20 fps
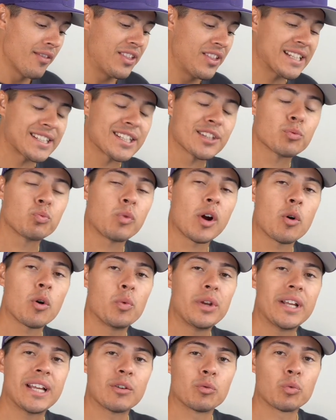This is where
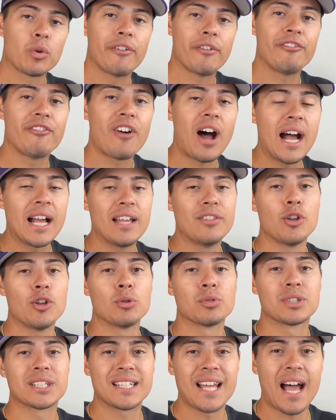we can refine
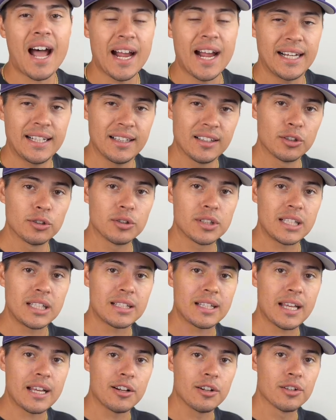those tiny little
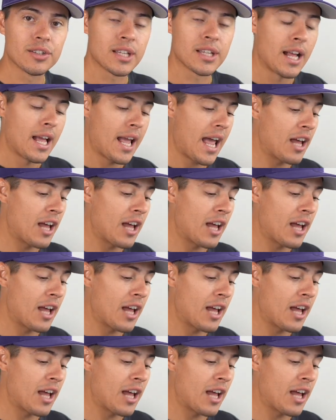details,